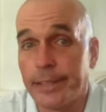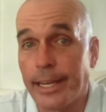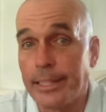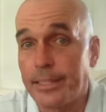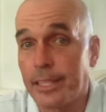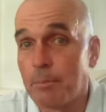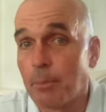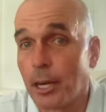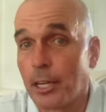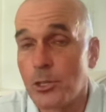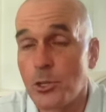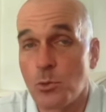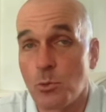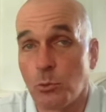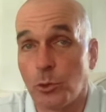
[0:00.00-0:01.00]
eighteen
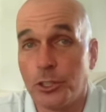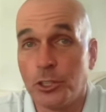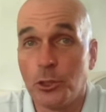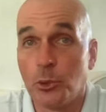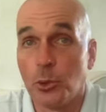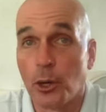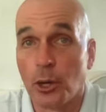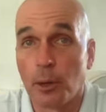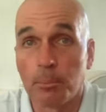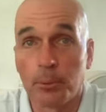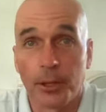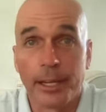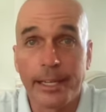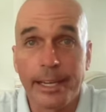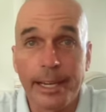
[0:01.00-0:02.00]
months when you are
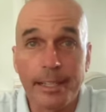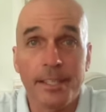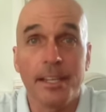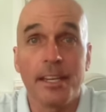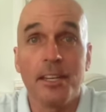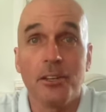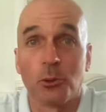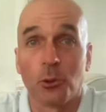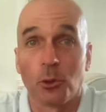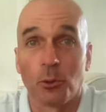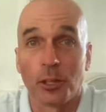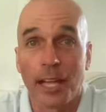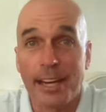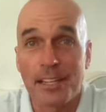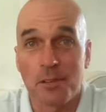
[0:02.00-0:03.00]
playing eighteen or
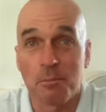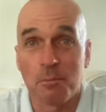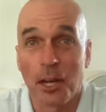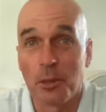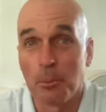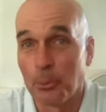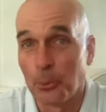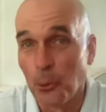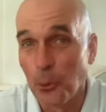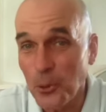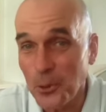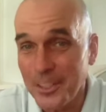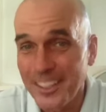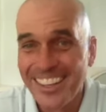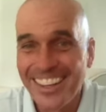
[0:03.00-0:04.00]
relaxing by the pool?